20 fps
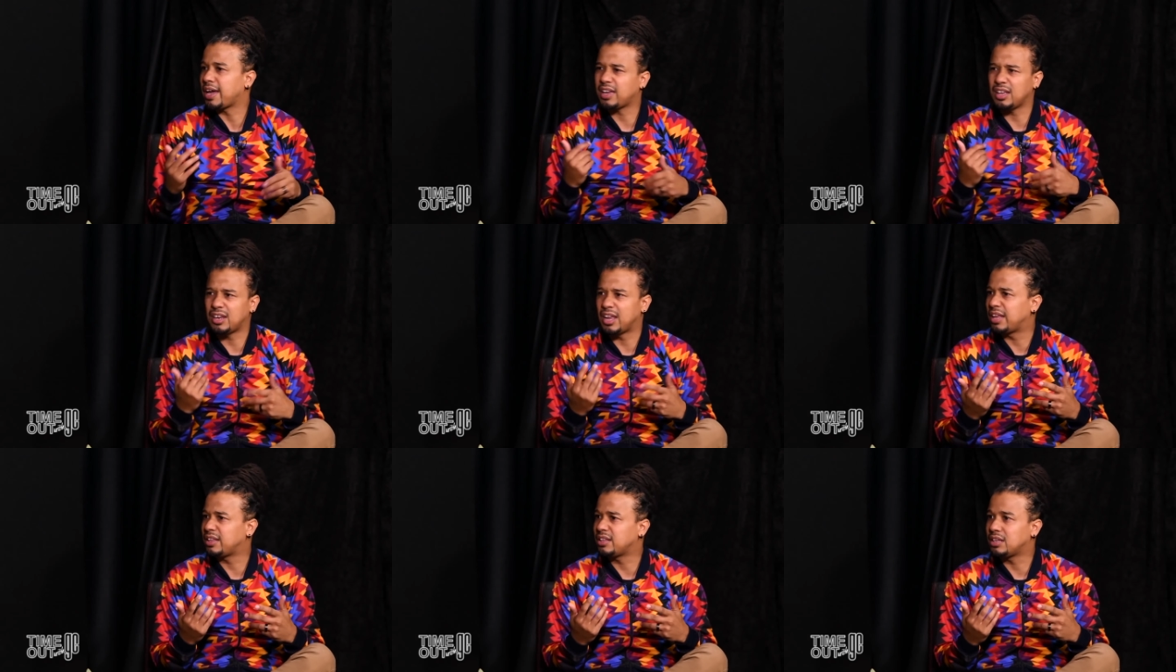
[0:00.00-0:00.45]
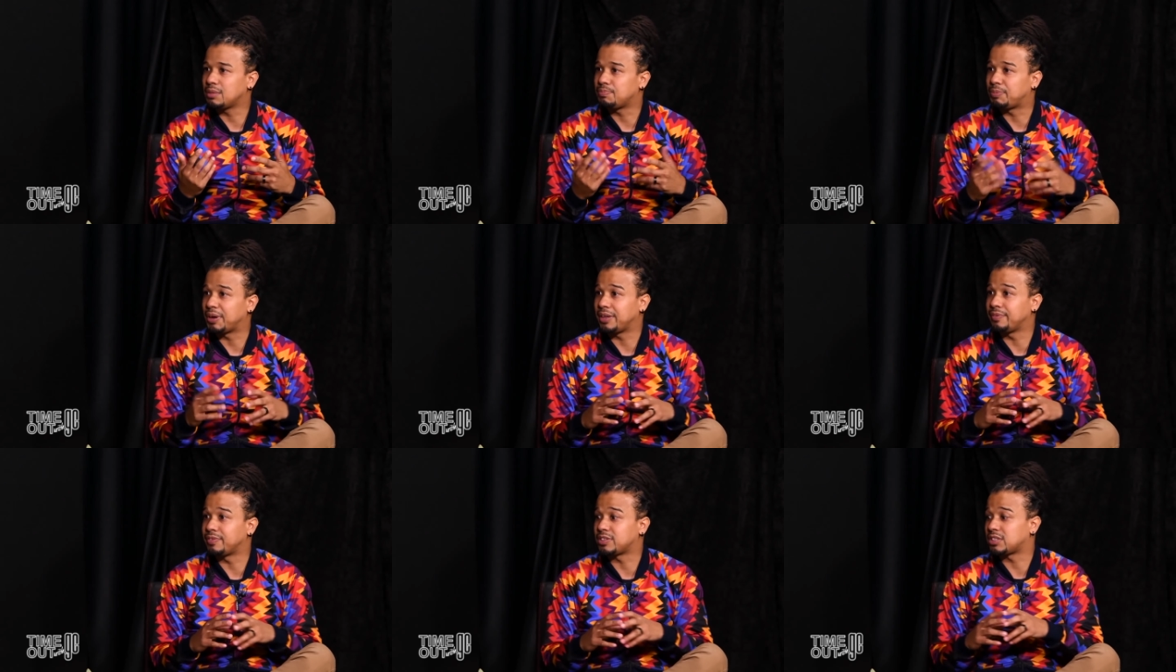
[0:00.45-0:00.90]
can handle it.
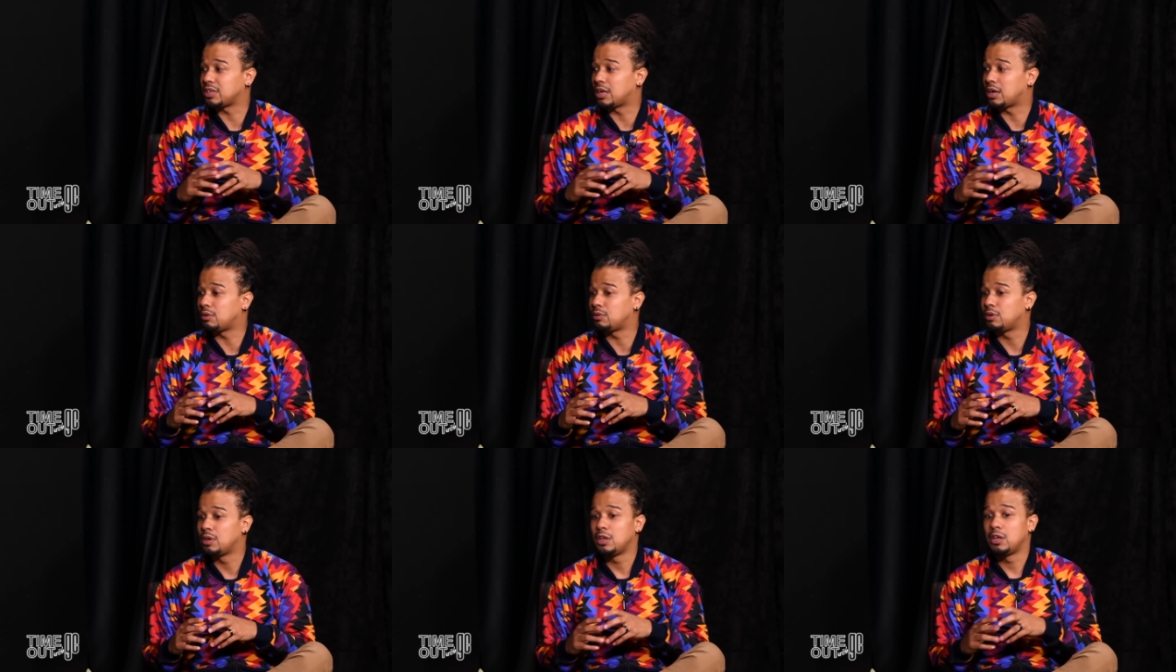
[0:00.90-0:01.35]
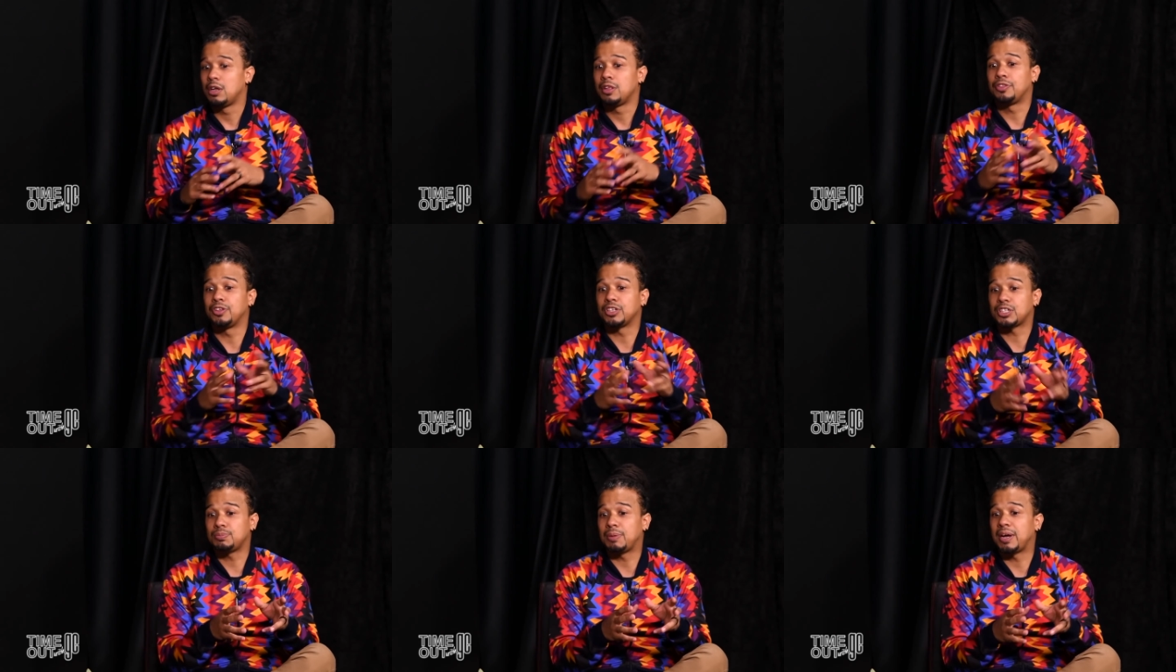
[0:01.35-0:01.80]
But if it's now
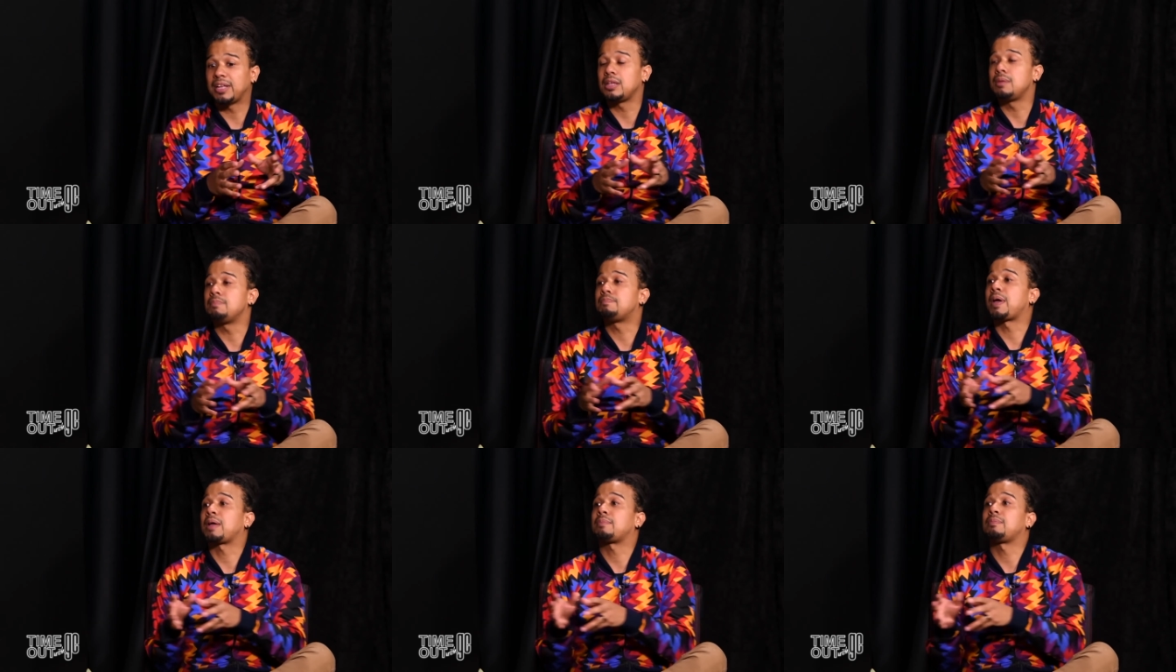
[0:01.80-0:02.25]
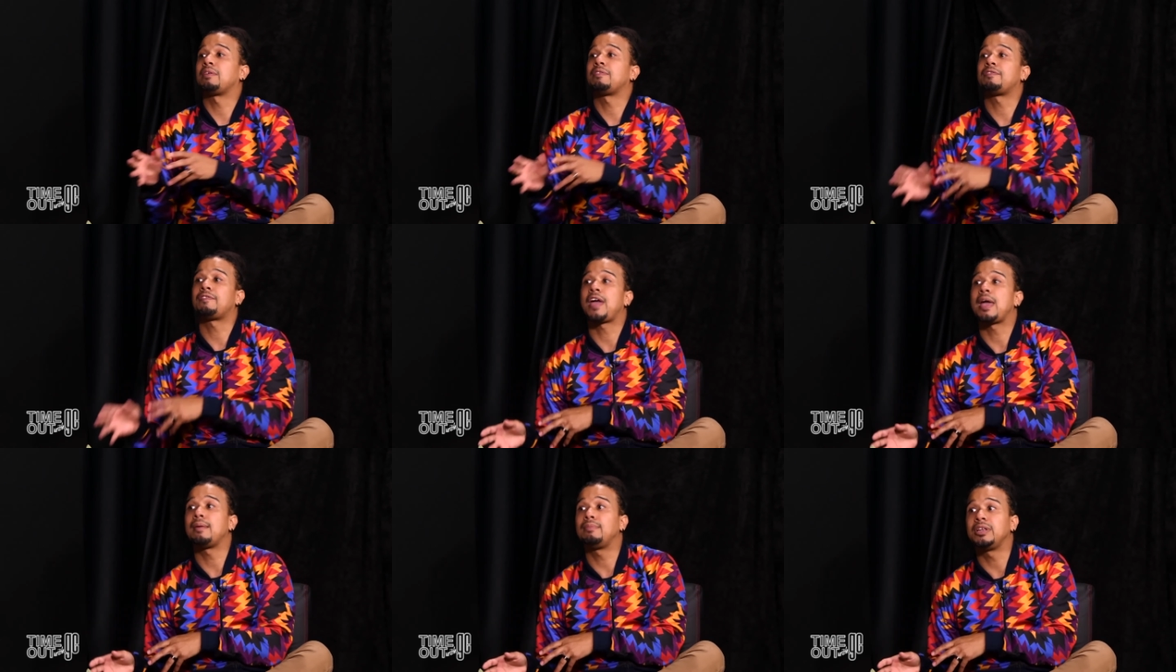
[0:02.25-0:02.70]
this might impact my
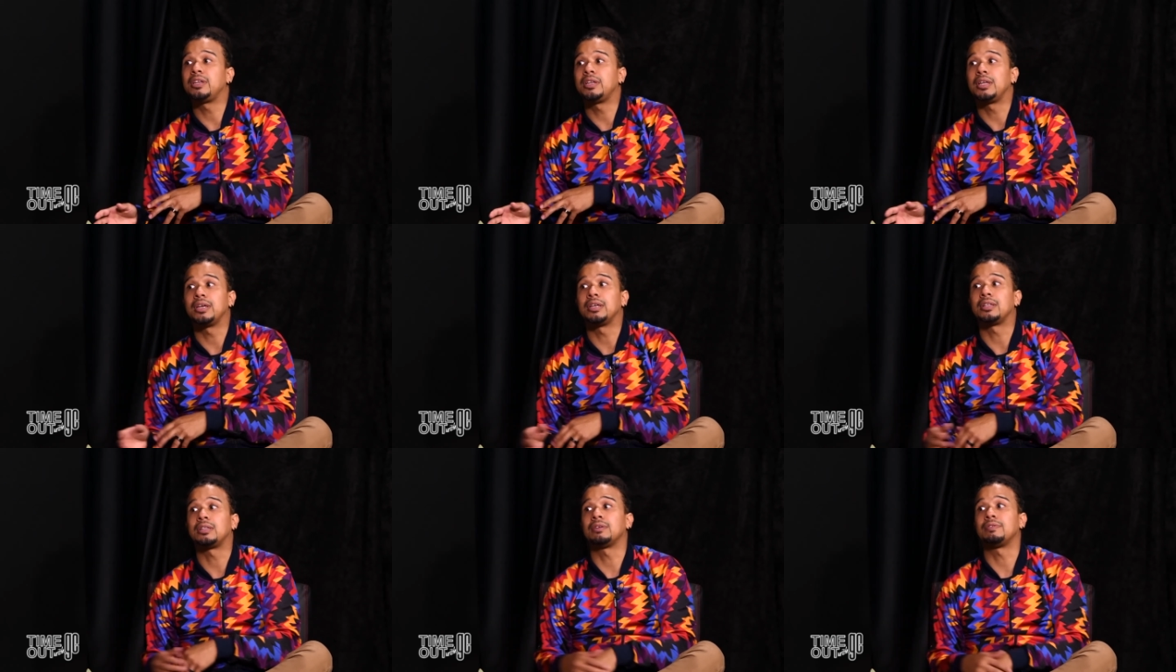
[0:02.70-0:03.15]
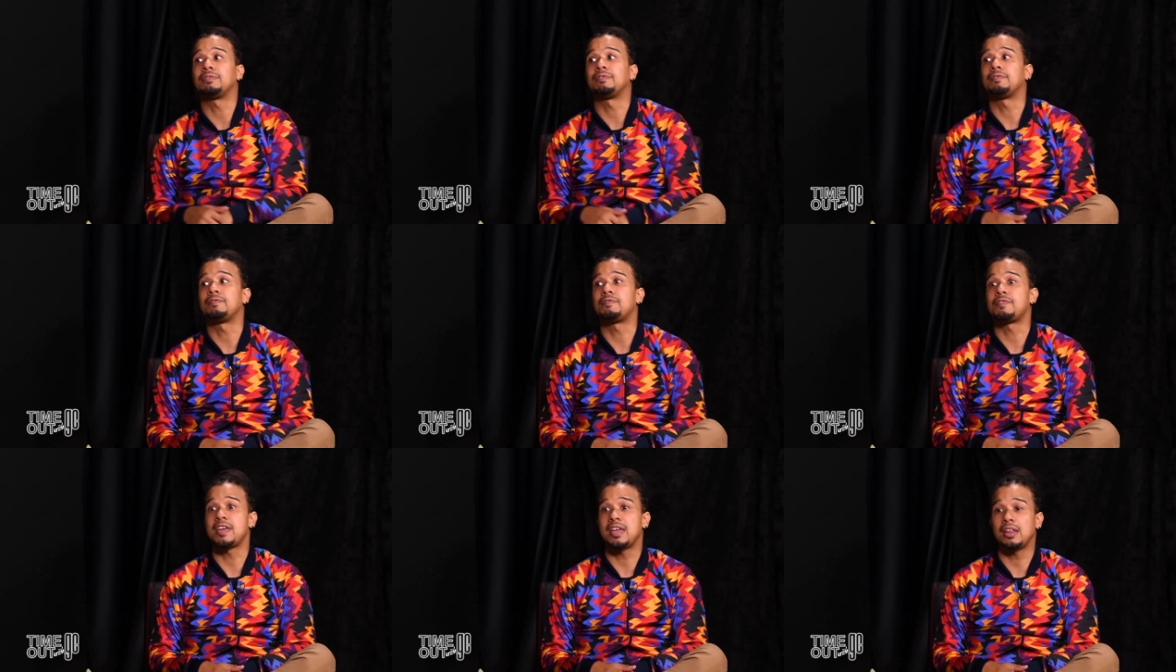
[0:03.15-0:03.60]
family negative,
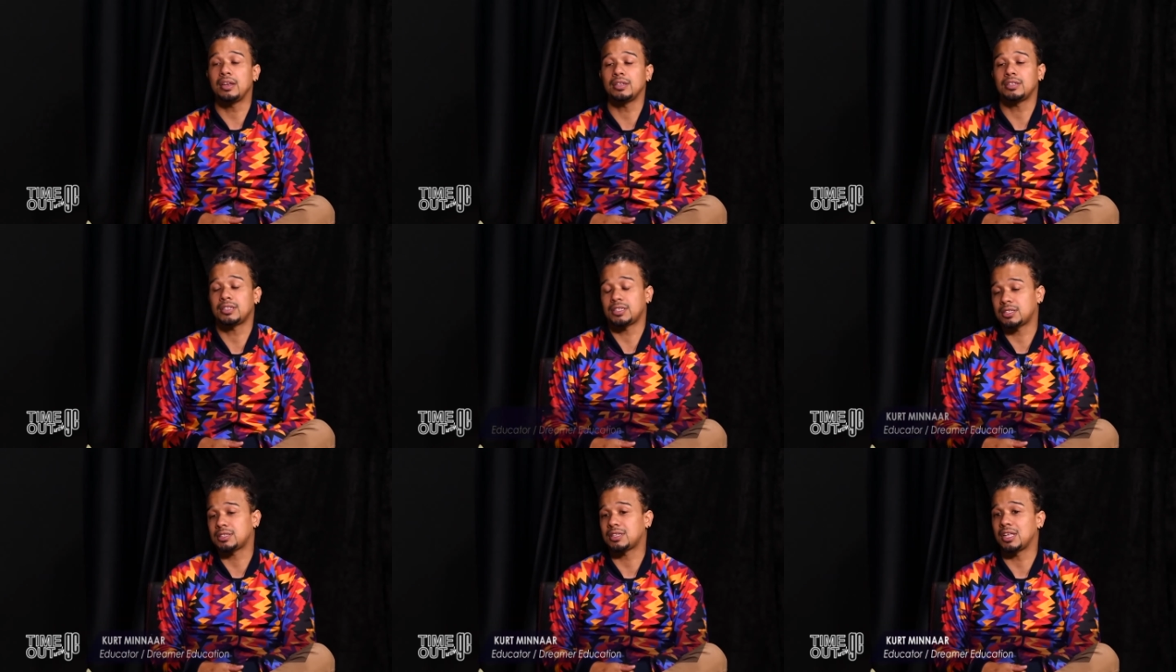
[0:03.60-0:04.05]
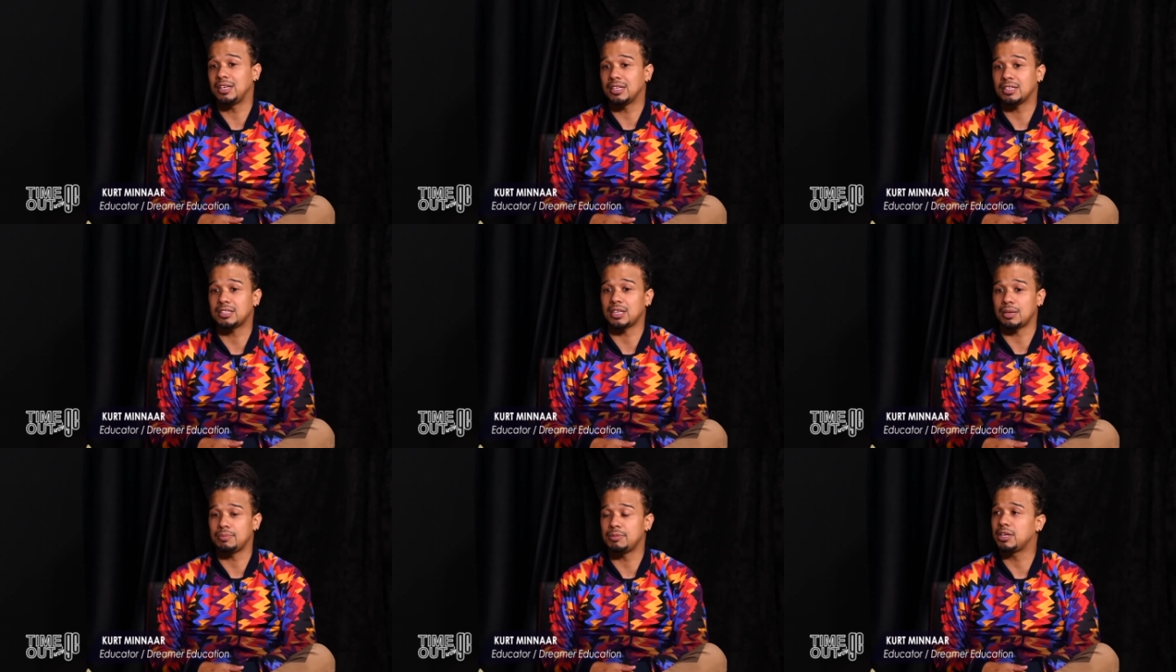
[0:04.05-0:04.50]
then it's
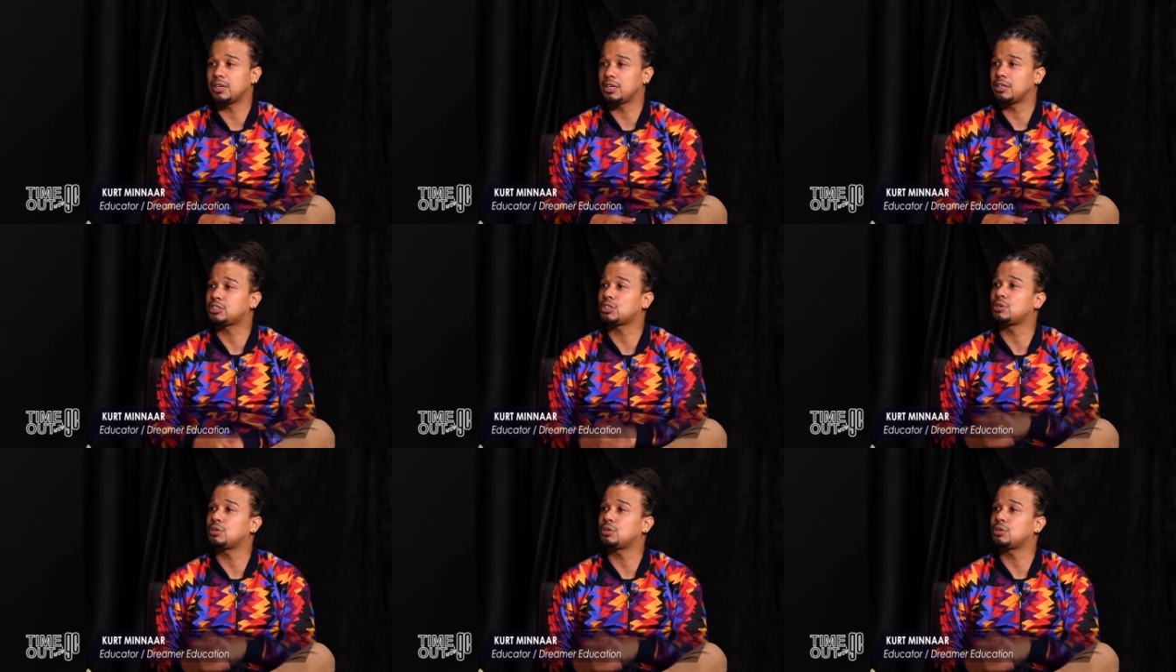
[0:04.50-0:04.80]
something real.